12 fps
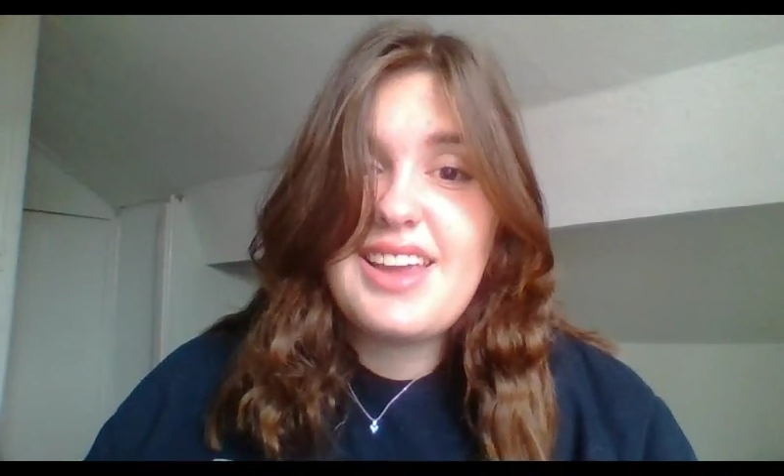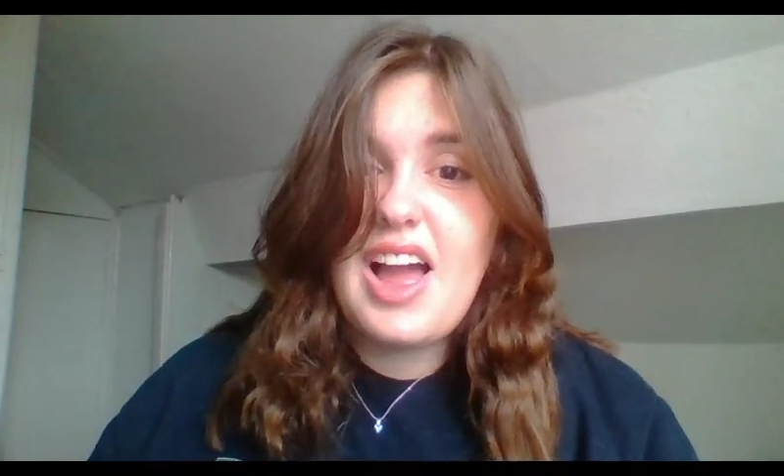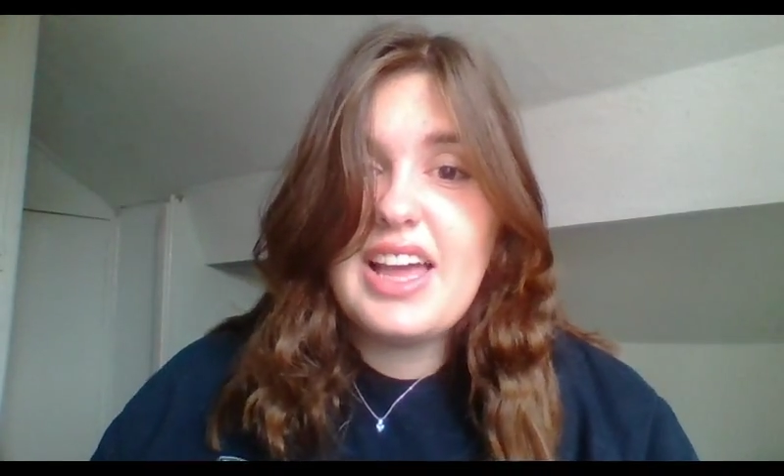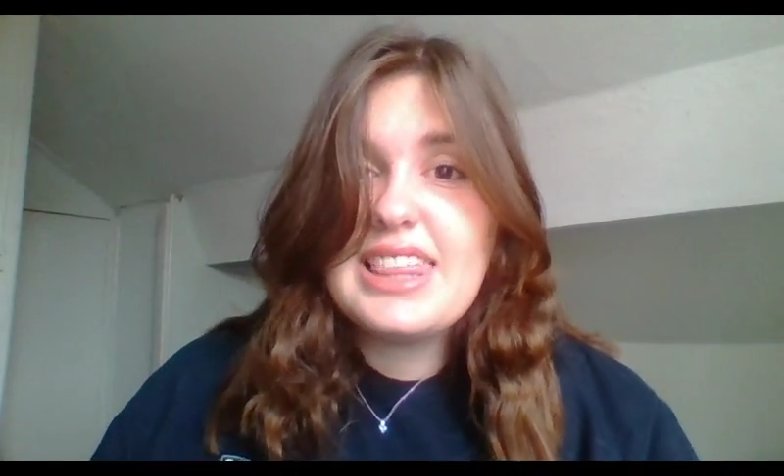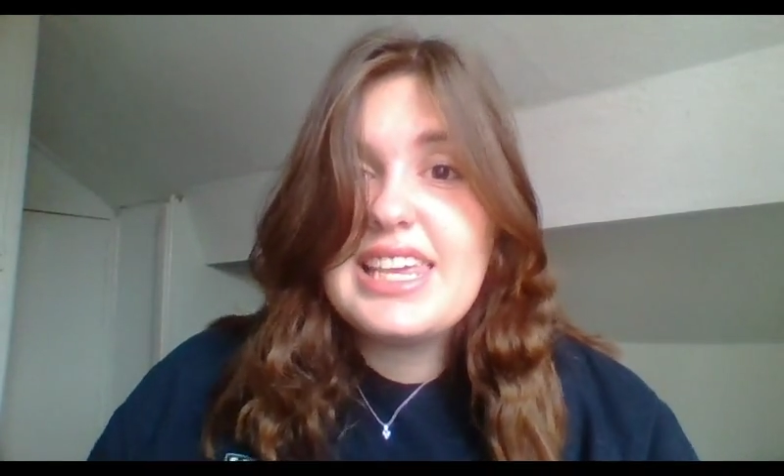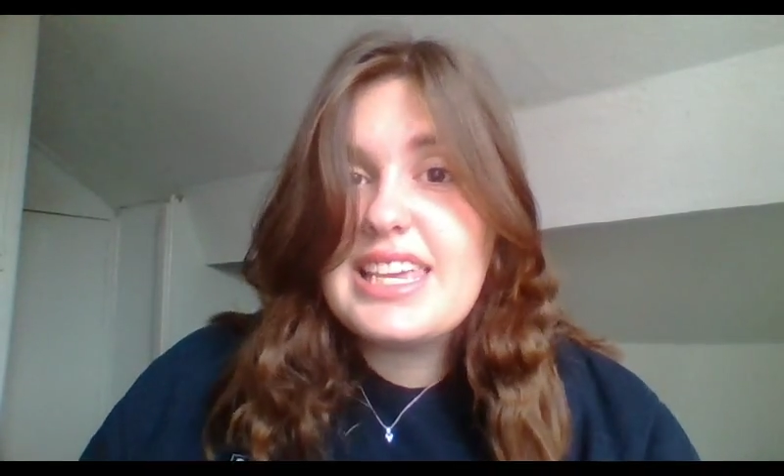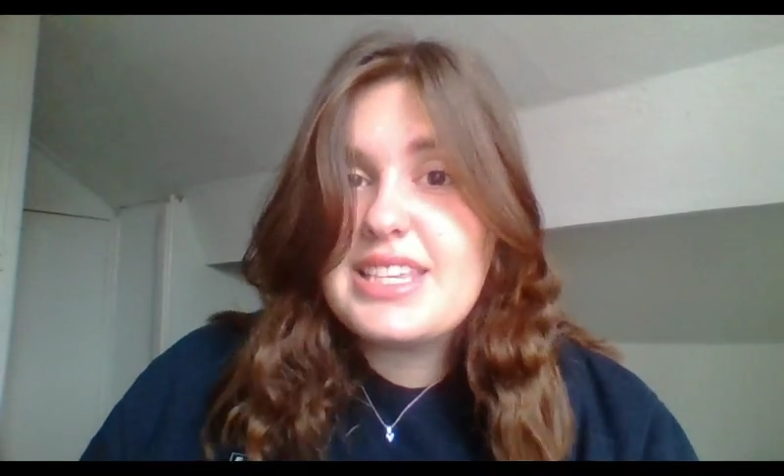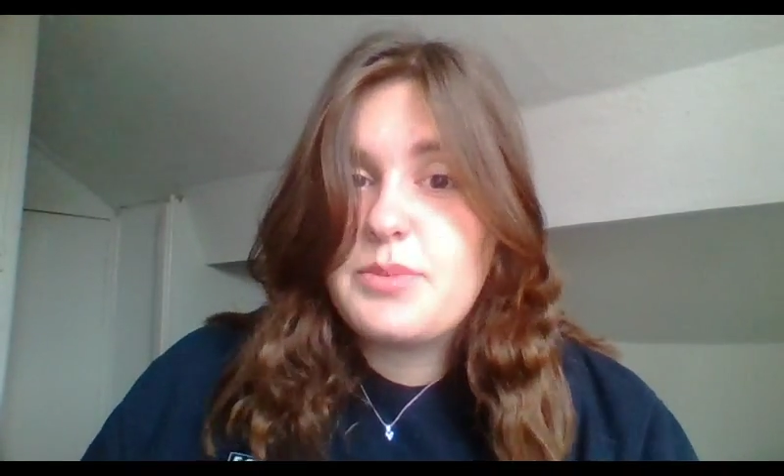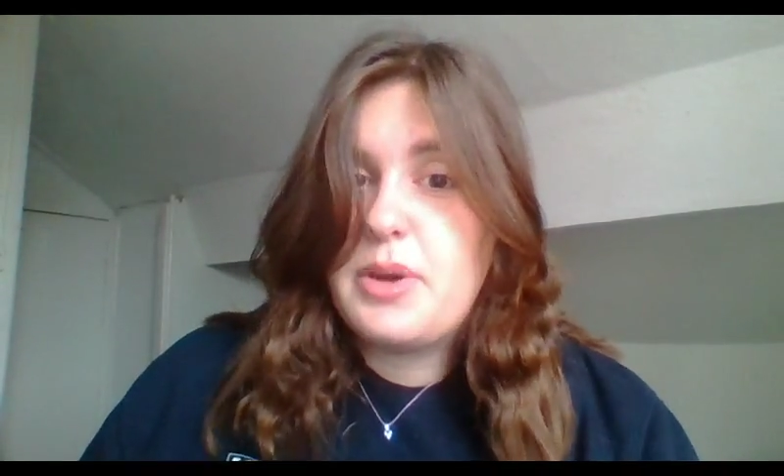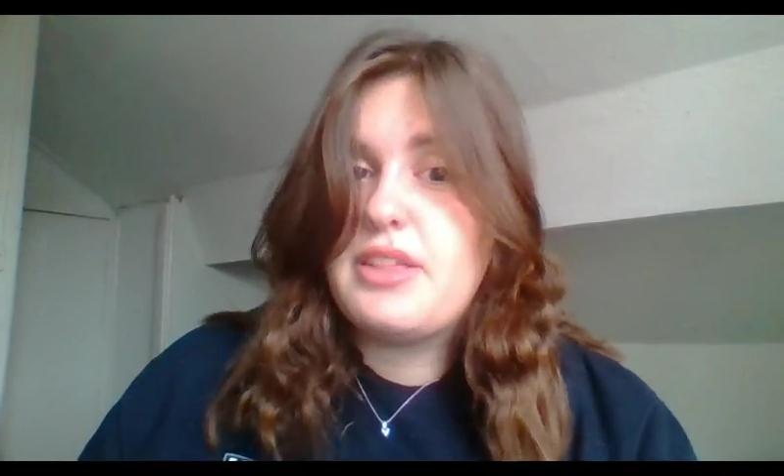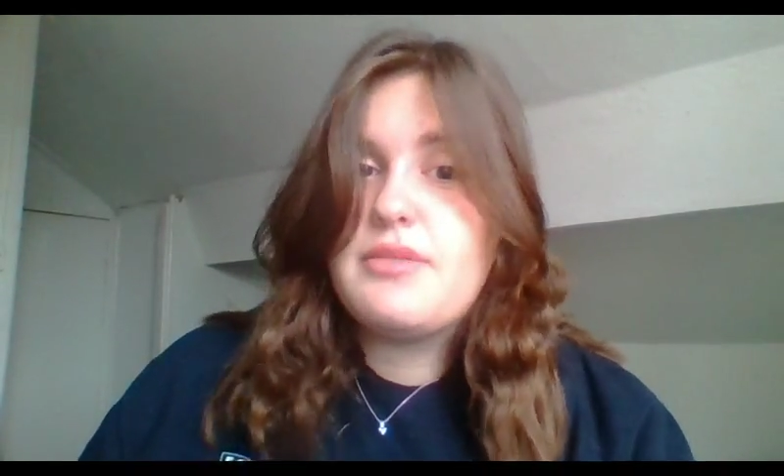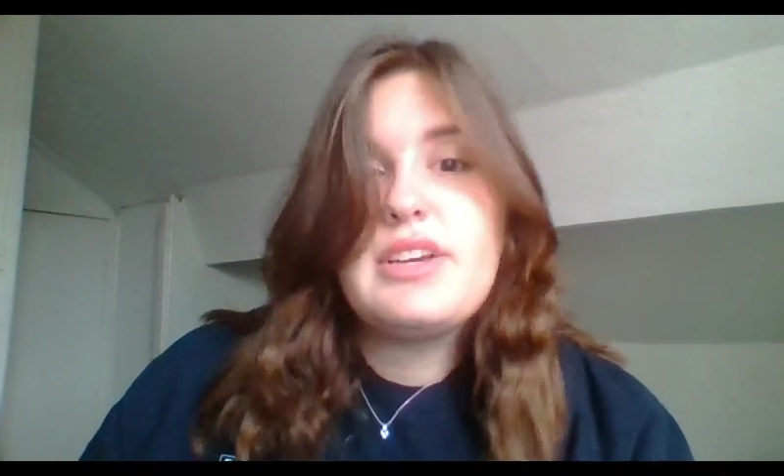I think it's
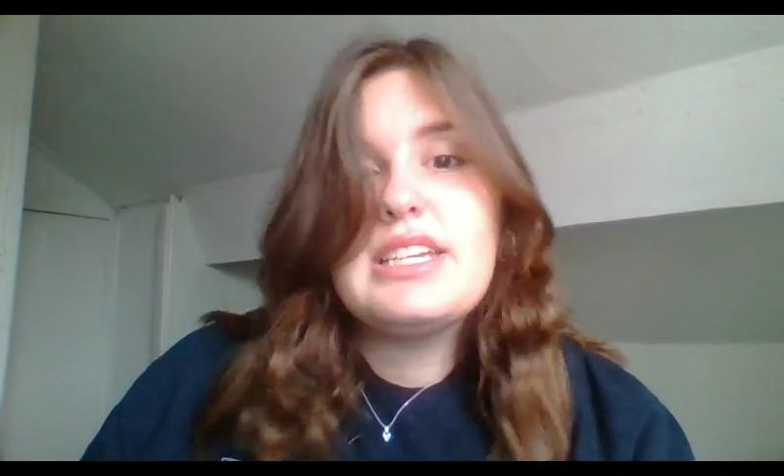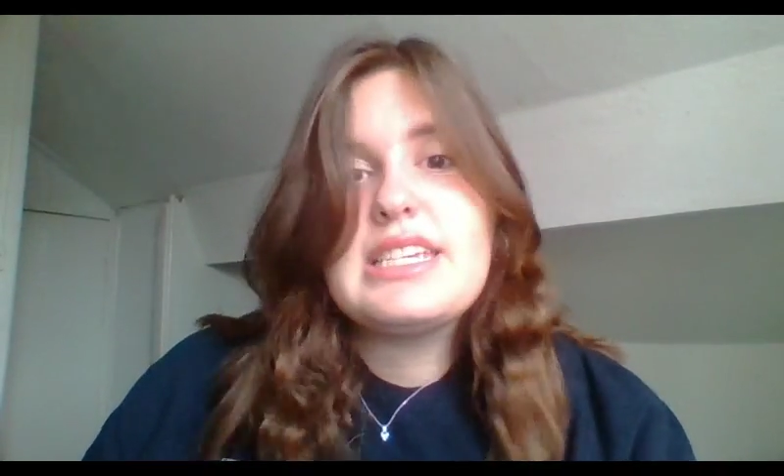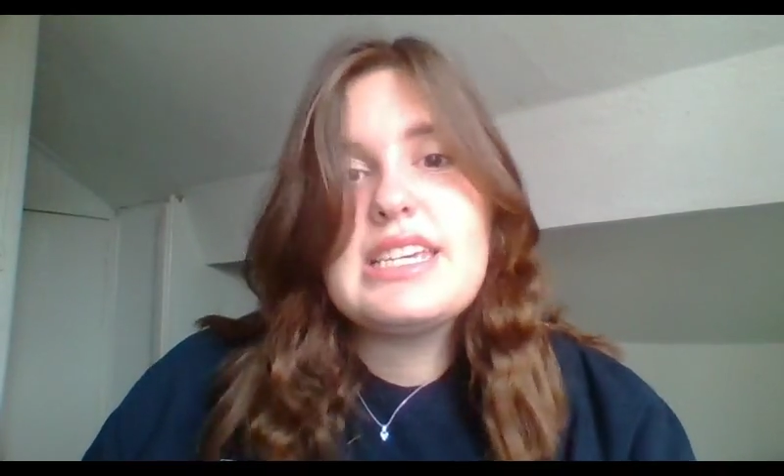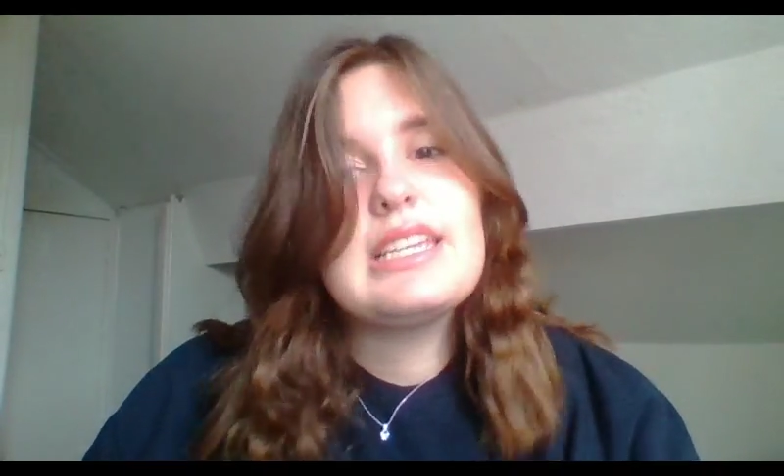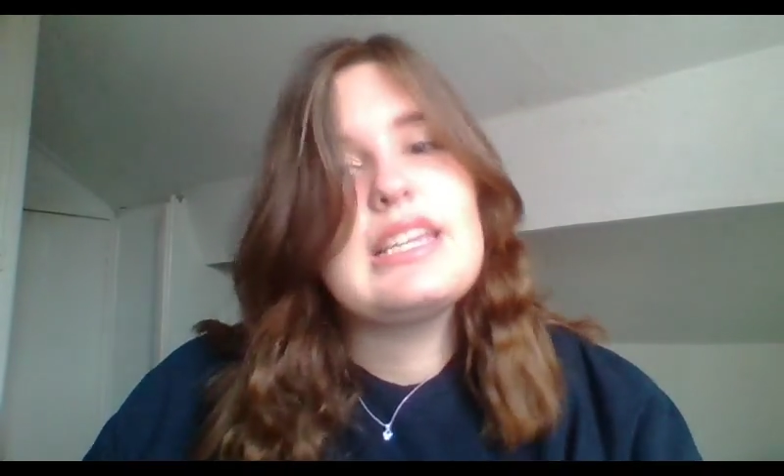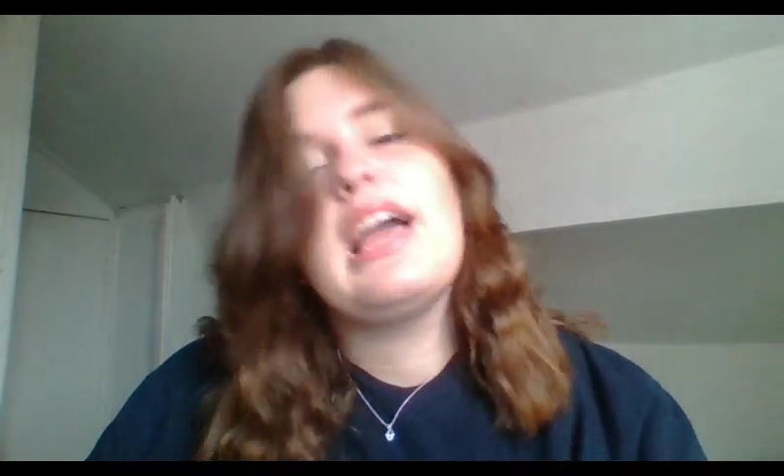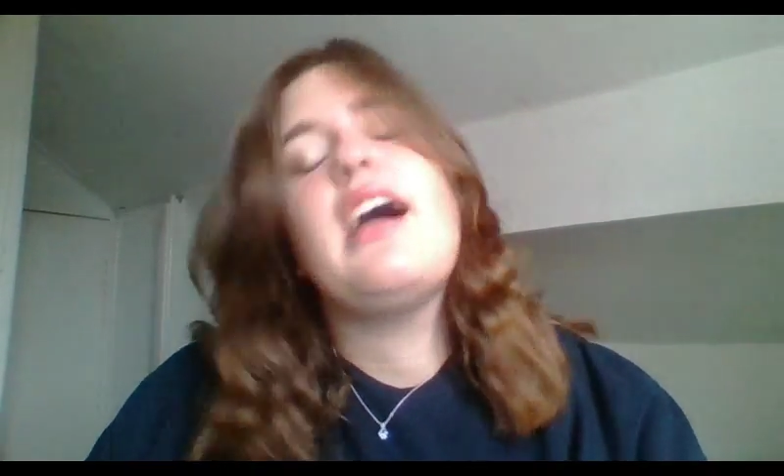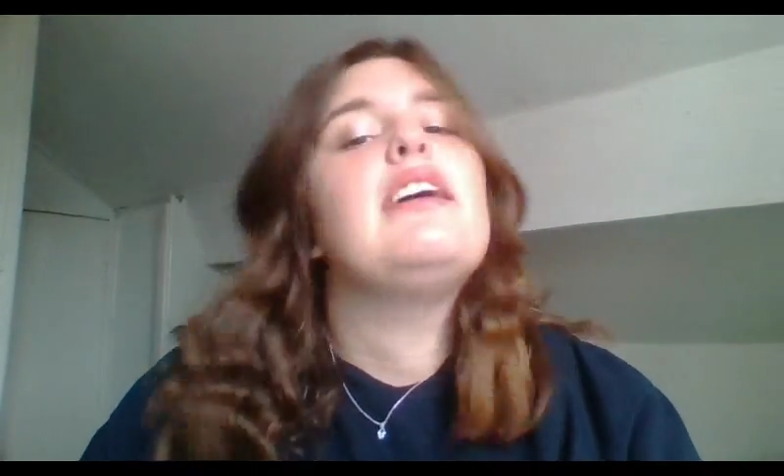worth reading.